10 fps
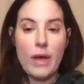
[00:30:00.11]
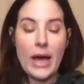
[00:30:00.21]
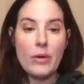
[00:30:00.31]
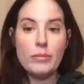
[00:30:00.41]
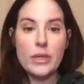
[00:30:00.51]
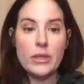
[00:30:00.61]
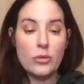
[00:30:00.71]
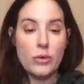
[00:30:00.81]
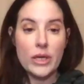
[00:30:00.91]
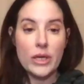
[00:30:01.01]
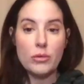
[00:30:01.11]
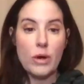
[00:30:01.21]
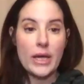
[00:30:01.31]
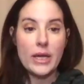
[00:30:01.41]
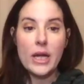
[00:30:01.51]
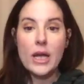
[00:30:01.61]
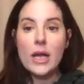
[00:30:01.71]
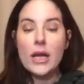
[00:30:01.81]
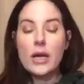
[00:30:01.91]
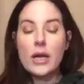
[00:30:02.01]
I think that would be the quickest way.
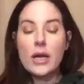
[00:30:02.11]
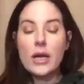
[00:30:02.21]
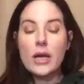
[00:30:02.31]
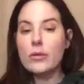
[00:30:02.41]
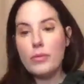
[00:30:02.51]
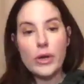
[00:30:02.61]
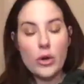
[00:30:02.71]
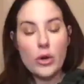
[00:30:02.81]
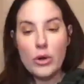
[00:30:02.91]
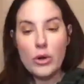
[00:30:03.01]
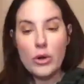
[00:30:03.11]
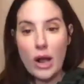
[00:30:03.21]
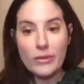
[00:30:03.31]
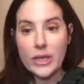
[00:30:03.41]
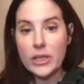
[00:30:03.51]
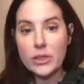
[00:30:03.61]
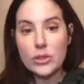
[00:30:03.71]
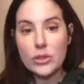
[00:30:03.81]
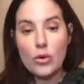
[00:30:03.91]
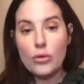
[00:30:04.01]
If people want to go in No Trafficking